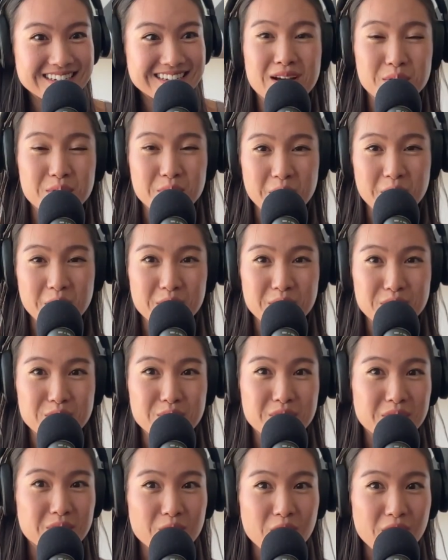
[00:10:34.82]
Quote, you
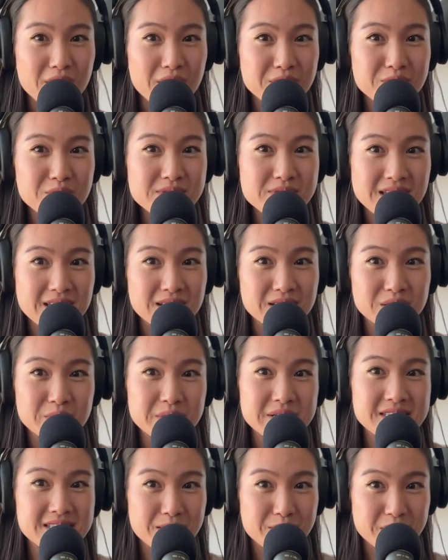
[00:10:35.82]
can walk through St.
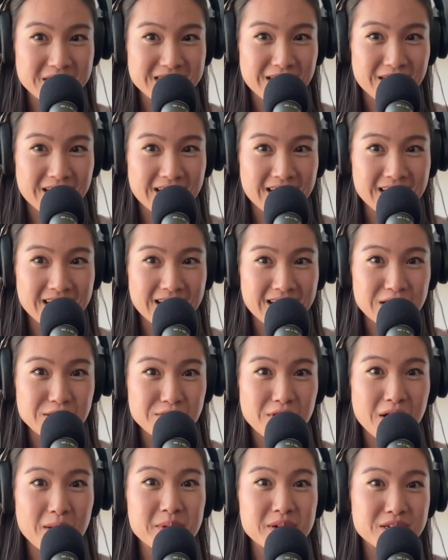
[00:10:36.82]
Louis Cemetery and
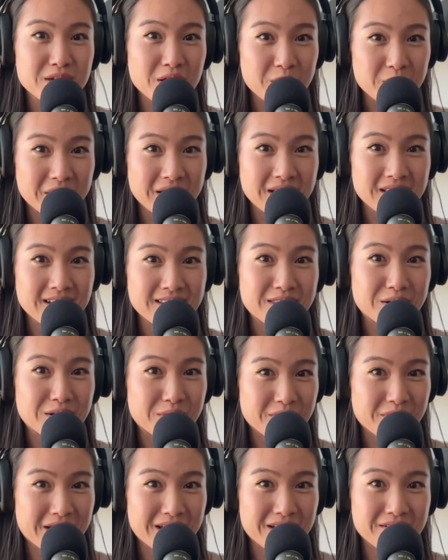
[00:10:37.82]
drop a token at the
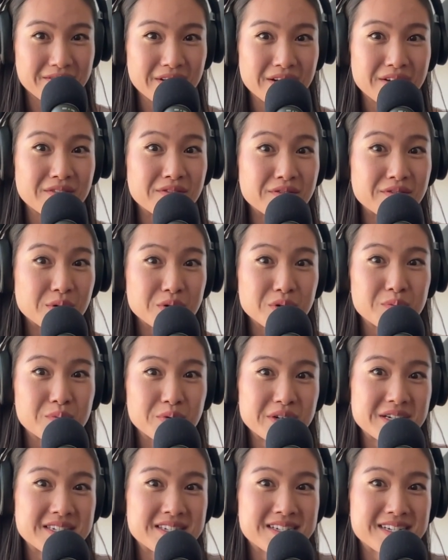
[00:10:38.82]
grave of voodoo
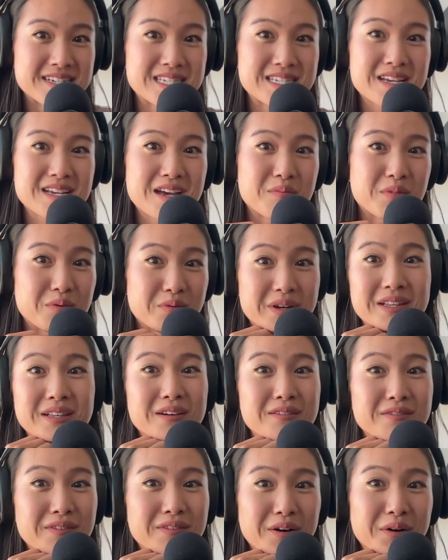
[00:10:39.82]
priestess Marie
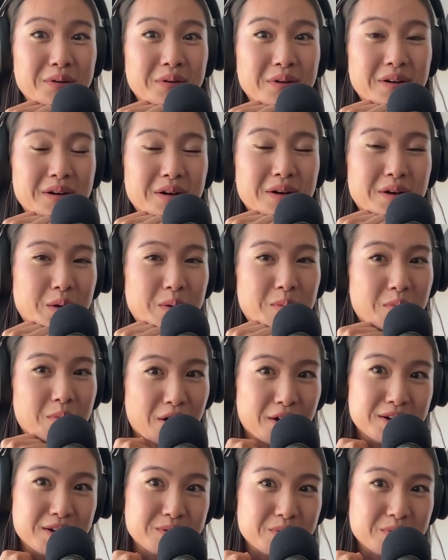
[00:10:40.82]
Laveau,
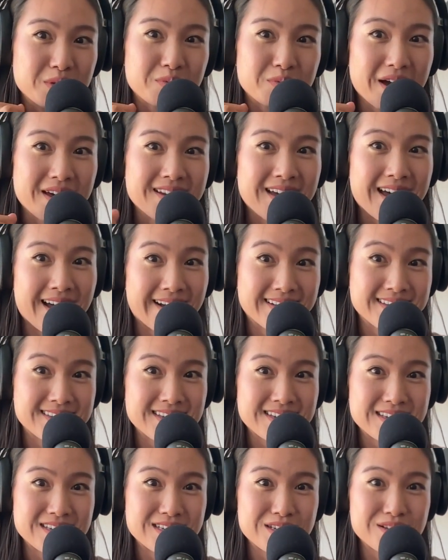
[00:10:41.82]
marked with red
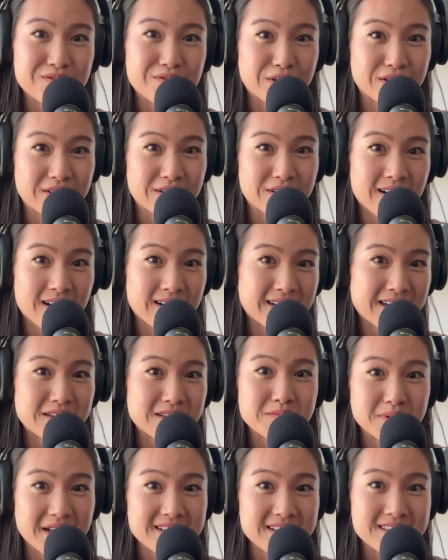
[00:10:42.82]
X's for luck
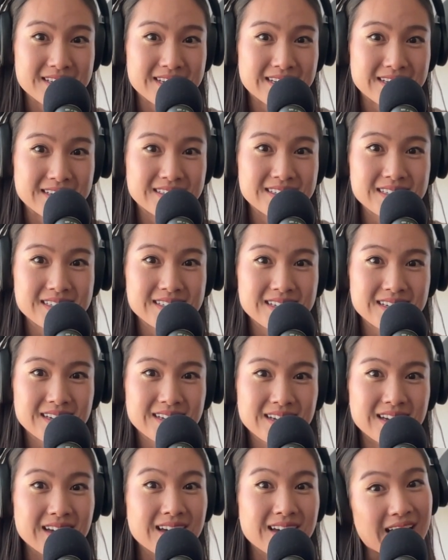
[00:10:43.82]
and blessings.
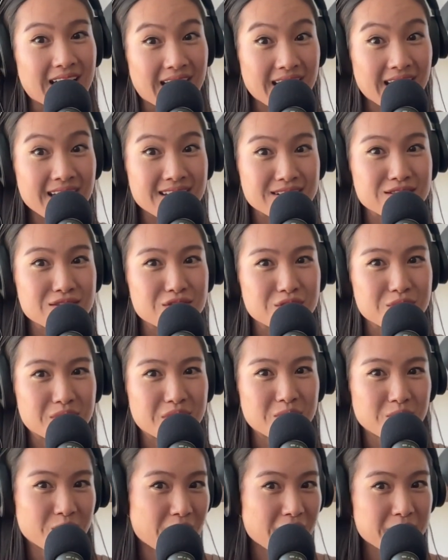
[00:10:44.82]
And you
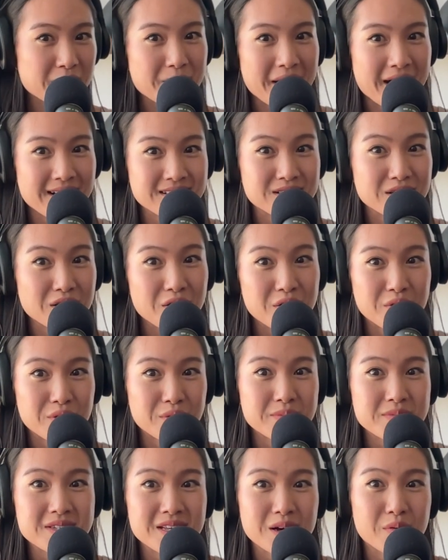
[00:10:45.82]
can walk past
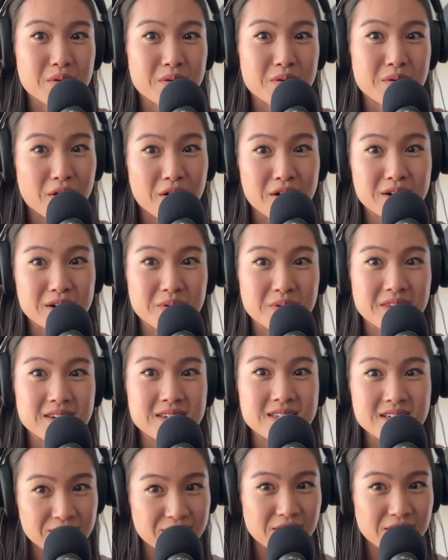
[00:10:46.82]
homes that were marked with a
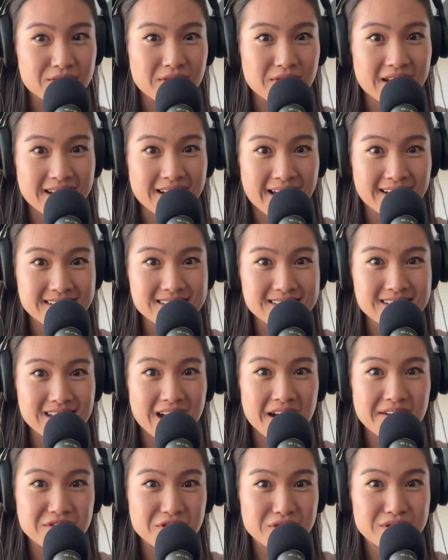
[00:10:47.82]
different red X
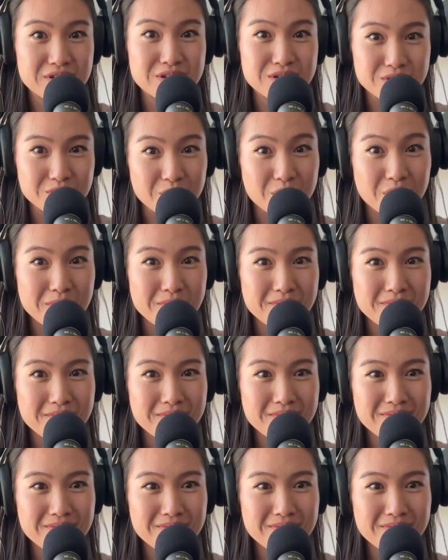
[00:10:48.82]
after the storm.